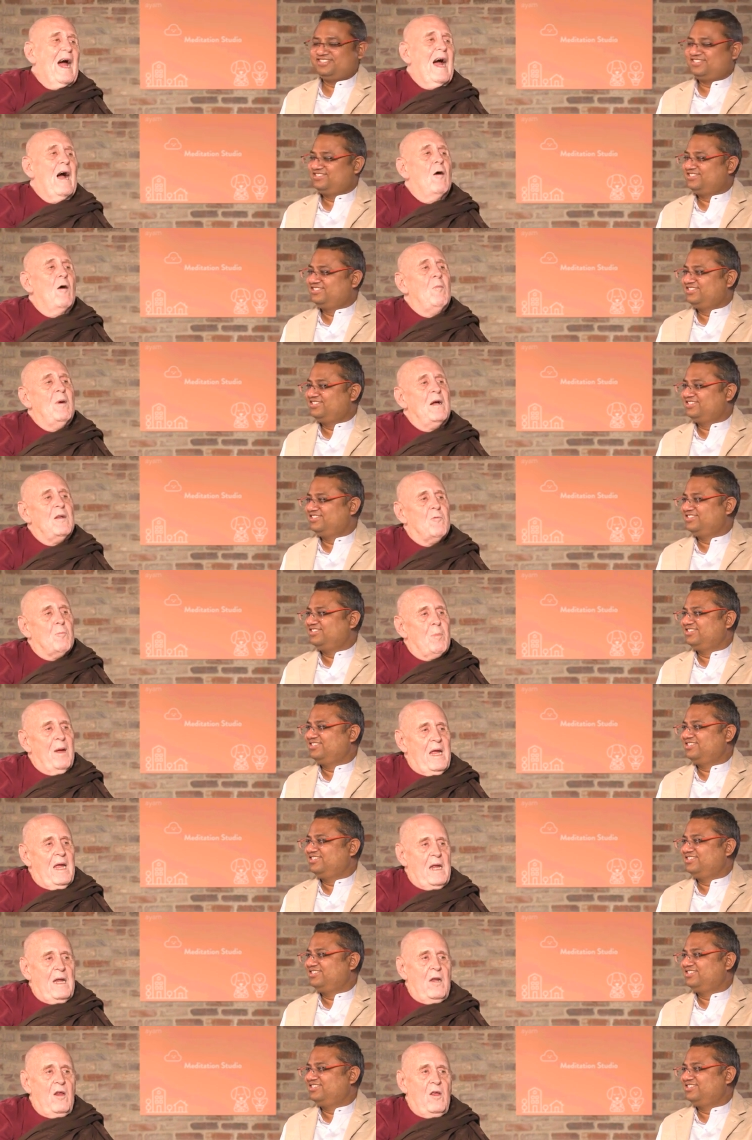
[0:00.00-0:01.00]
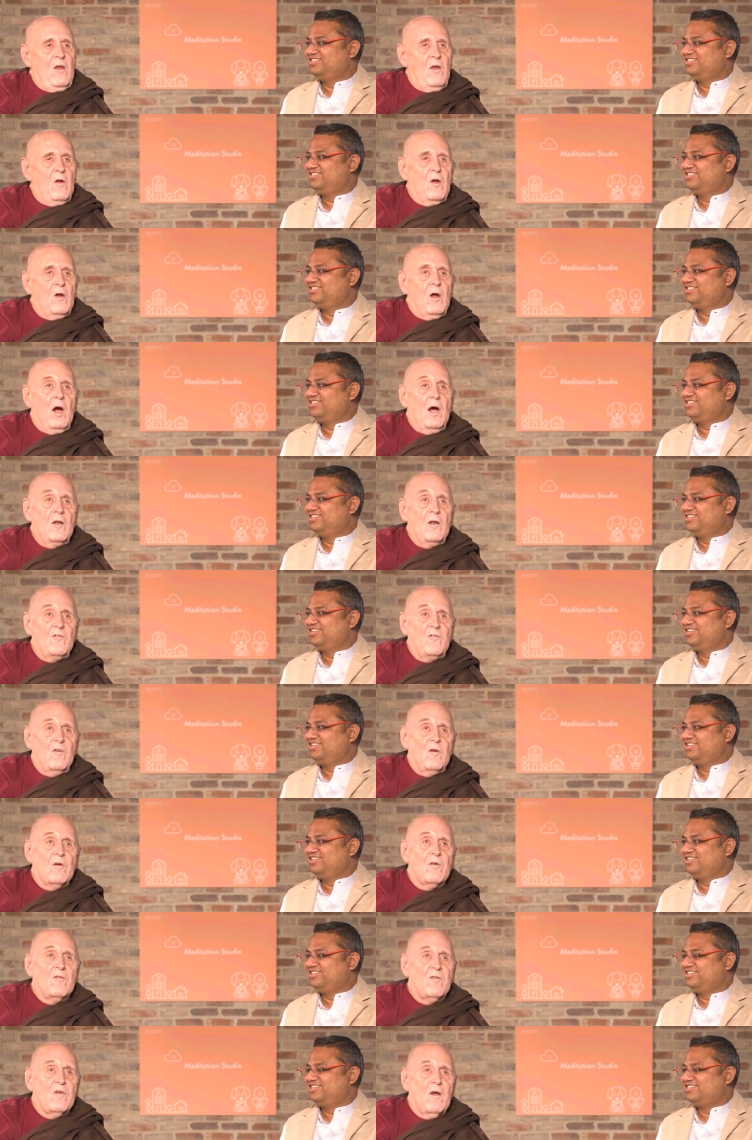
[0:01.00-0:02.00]
Speaker 1: How much pain do you cause
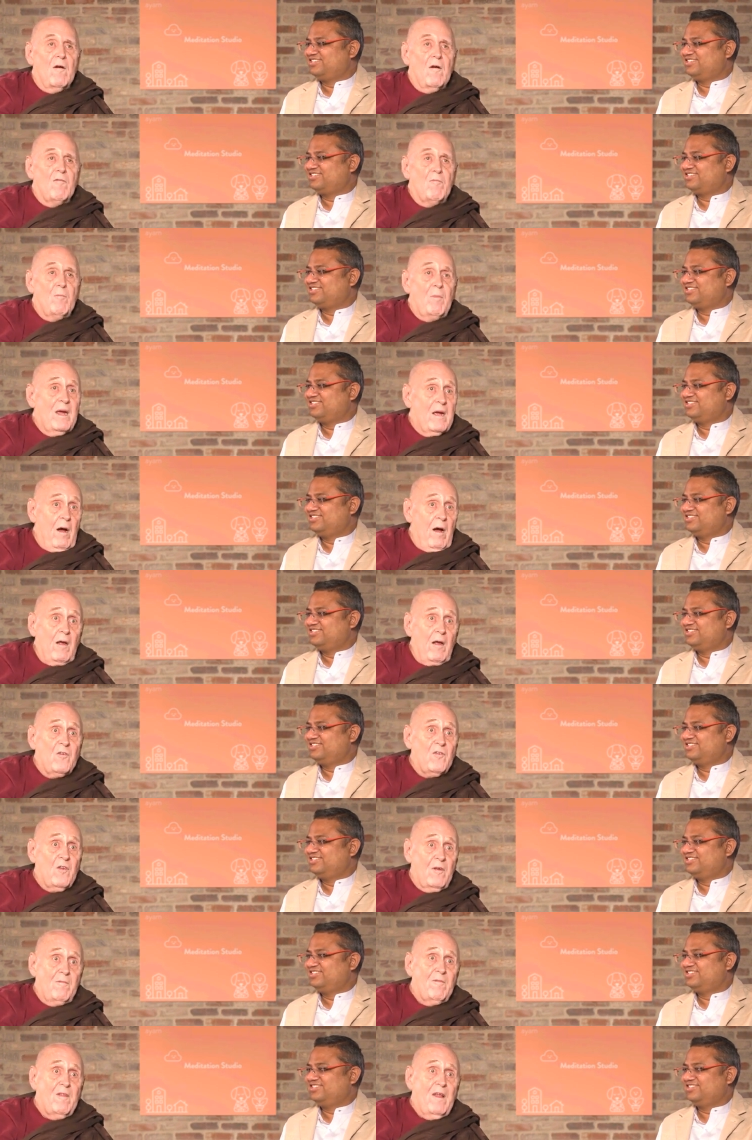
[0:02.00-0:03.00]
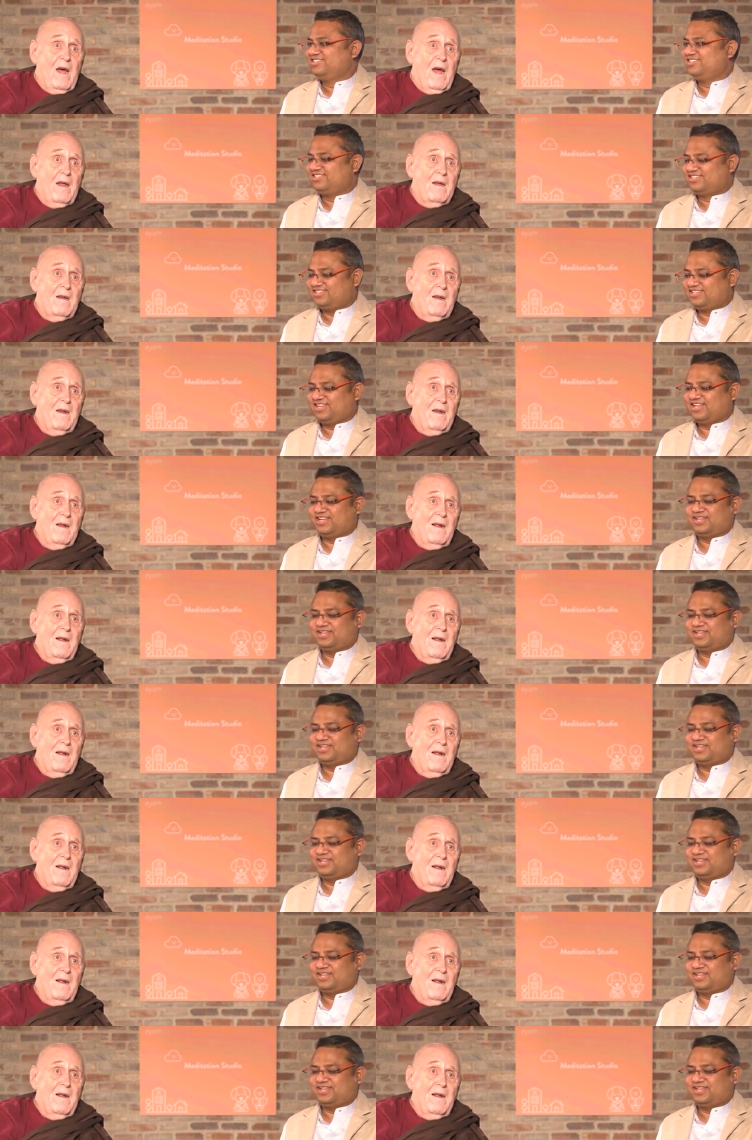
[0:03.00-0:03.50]
yourself because of that?